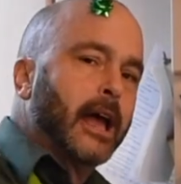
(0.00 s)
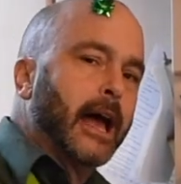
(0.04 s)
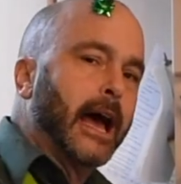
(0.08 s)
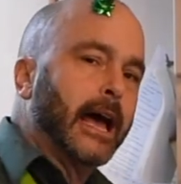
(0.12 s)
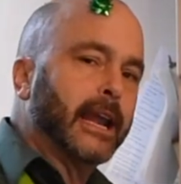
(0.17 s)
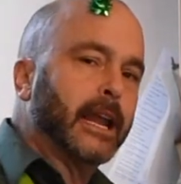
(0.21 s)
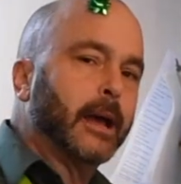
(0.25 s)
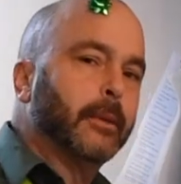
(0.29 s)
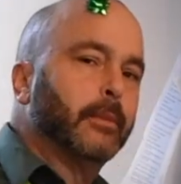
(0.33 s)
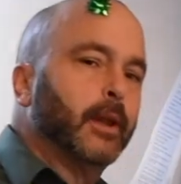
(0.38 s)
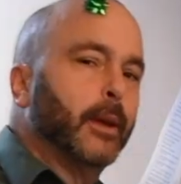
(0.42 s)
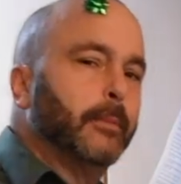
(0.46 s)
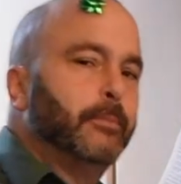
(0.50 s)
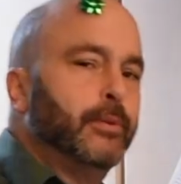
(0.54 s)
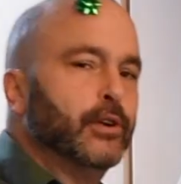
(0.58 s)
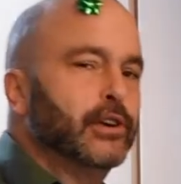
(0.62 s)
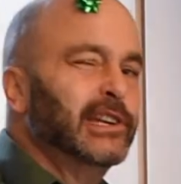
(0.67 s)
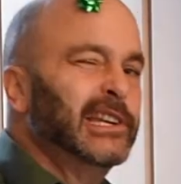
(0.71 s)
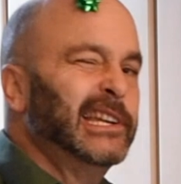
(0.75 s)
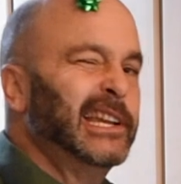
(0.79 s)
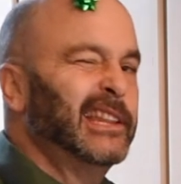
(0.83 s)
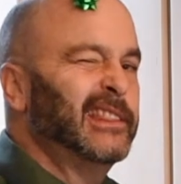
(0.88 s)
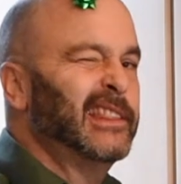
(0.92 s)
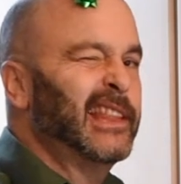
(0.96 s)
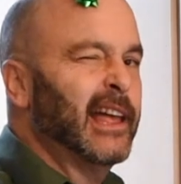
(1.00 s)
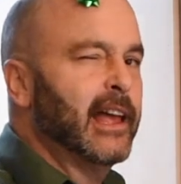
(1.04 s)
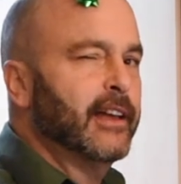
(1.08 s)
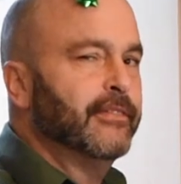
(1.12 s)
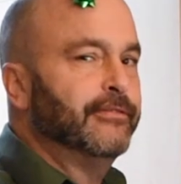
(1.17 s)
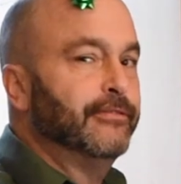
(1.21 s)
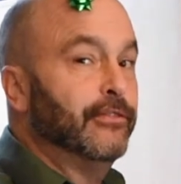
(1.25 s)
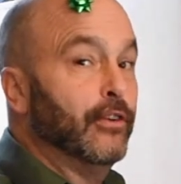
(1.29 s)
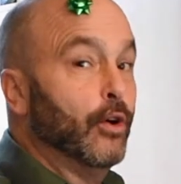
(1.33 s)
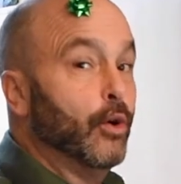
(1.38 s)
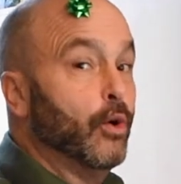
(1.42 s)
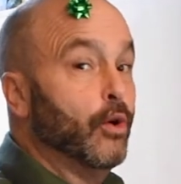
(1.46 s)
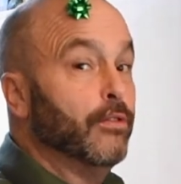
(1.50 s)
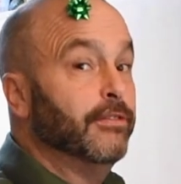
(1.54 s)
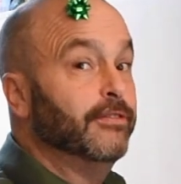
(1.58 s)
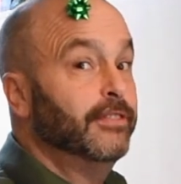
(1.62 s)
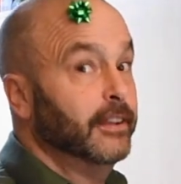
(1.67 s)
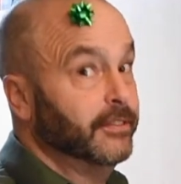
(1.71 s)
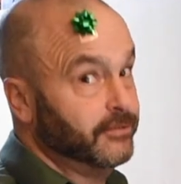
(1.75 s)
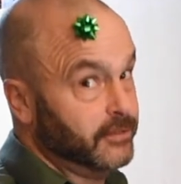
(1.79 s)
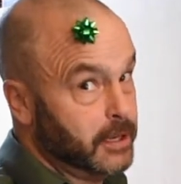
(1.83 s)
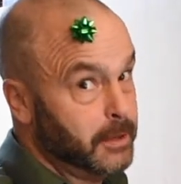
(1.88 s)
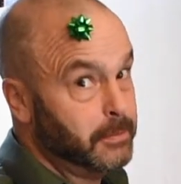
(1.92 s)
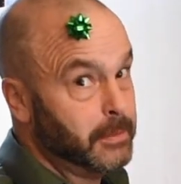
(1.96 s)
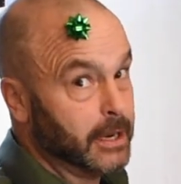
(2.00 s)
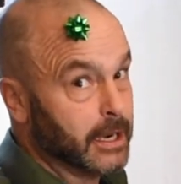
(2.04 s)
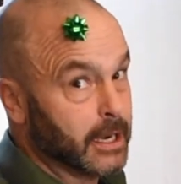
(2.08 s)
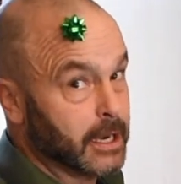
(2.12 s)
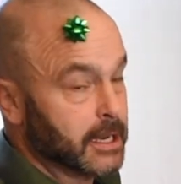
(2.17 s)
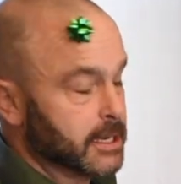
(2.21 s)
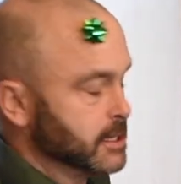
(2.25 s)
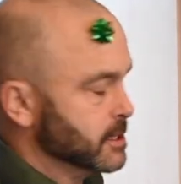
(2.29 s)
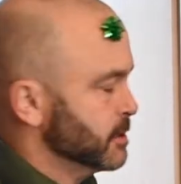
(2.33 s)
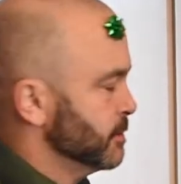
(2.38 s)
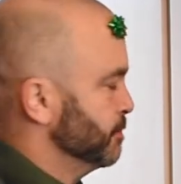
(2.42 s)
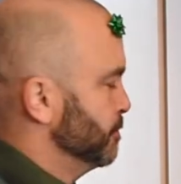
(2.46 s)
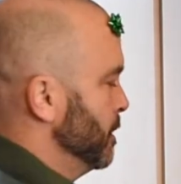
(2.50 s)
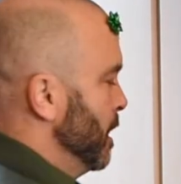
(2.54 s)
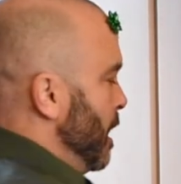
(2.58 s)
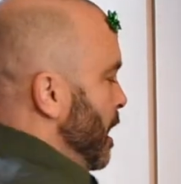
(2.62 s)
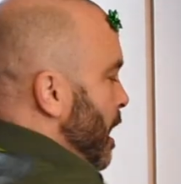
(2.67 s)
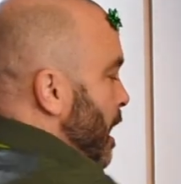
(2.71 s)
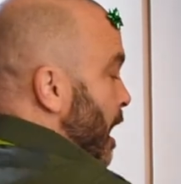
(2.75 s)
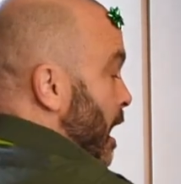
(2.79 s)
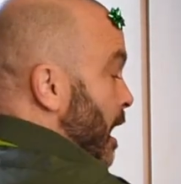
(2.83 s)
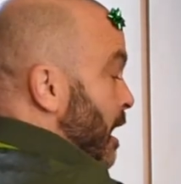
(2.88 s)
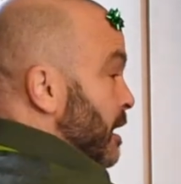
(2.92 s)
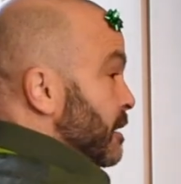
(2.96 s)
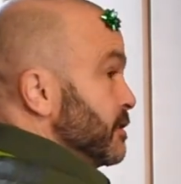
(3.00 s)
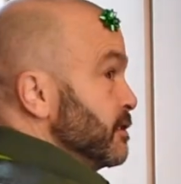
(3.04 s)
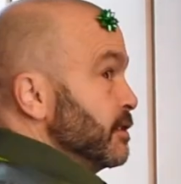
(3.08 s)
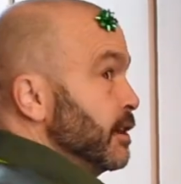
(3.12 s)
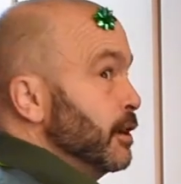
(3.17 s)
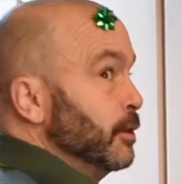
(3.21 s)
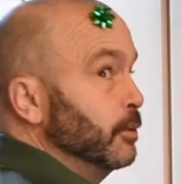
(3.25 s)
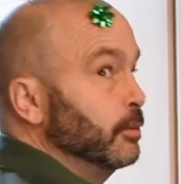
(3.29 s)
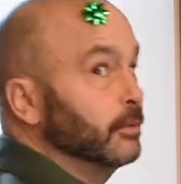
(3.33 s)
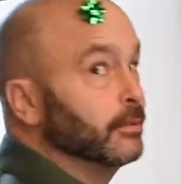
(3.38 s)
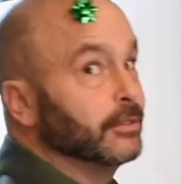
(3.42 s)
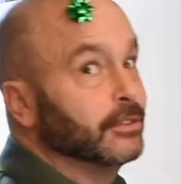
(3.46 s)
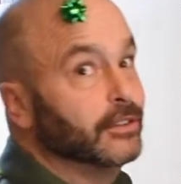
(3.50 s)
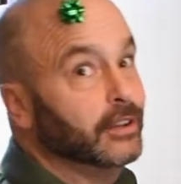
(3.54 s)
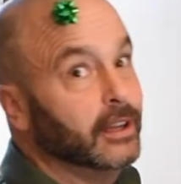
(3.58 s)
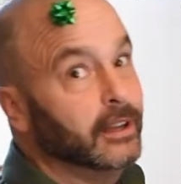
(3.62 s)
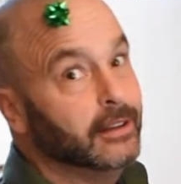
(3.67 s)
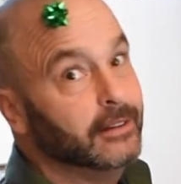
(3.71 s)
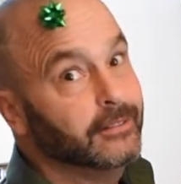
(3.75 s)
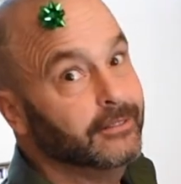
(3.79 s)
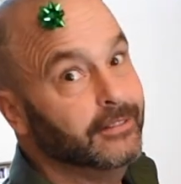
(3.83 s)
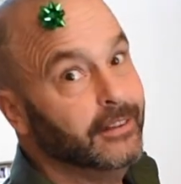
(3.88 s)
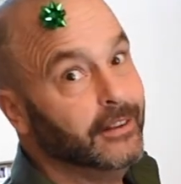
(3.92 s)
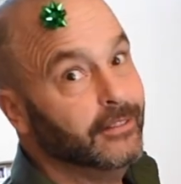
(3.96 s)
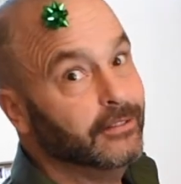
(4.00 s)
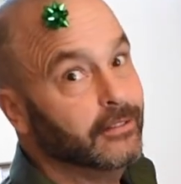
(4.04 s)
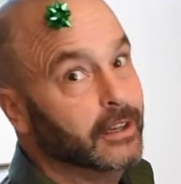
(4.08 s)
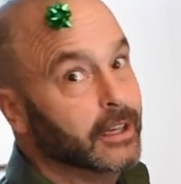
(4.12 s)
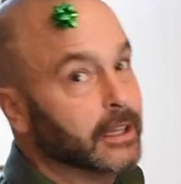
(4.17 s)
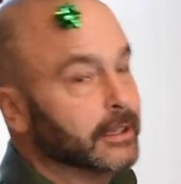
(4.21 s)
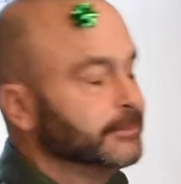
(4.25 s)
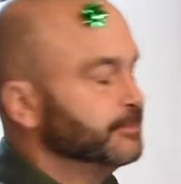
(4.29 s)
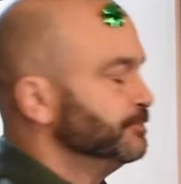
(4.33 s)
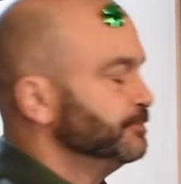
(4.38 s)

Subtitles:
and I'm going to put it in there for 50 minutes. So see you in 50.